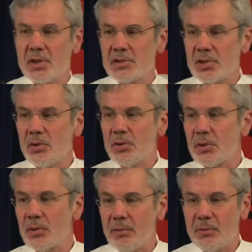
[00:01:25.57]
I showed you
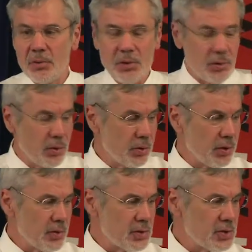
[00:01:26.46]
the graph
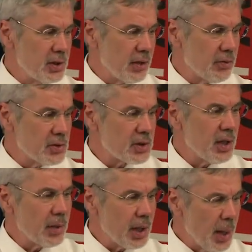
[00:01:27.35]
earlier that sea level is
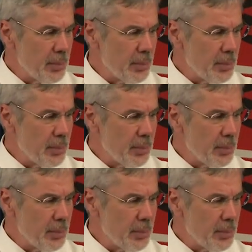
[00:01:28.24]
coming